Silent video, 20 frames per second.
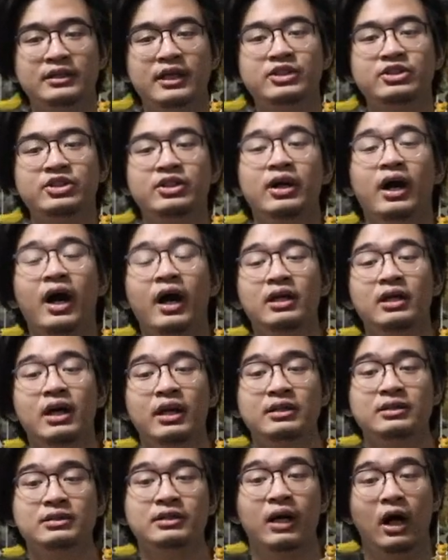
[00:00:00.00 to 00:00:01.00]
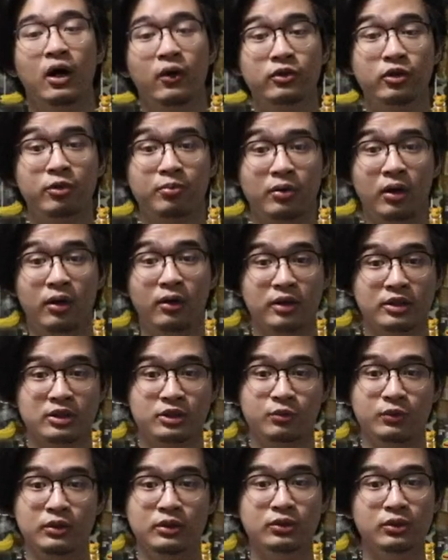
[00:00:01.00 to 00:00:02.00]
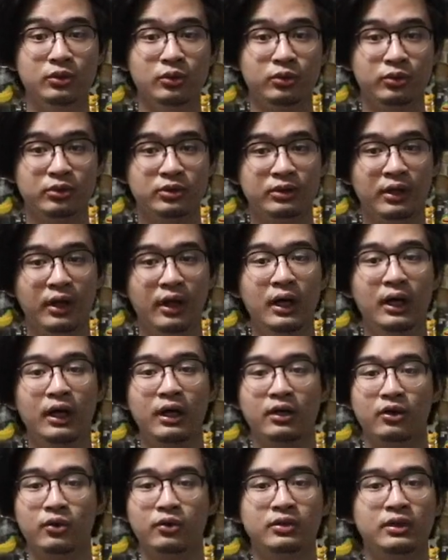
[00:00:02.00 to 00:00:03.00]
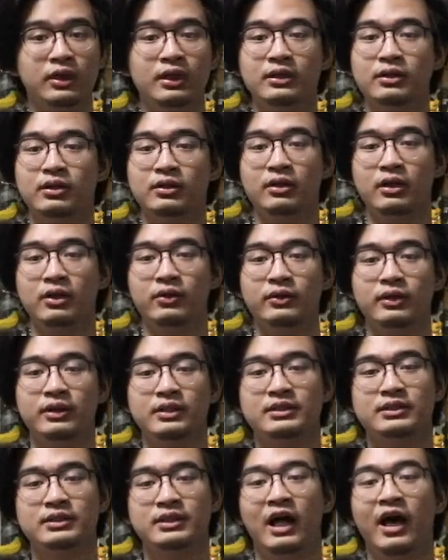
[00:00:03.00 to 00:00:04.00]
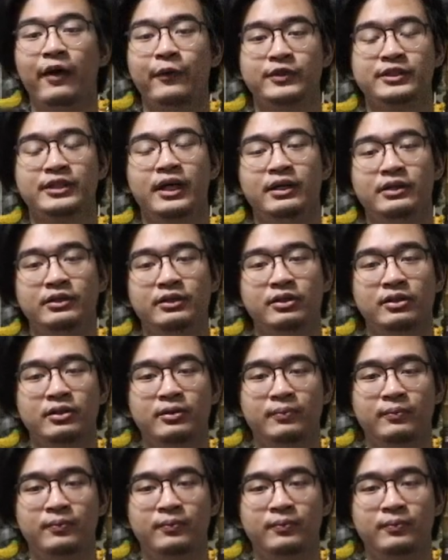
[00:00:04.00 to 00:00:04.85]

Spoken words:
actually highlights how the products we use rotate around its life cycle.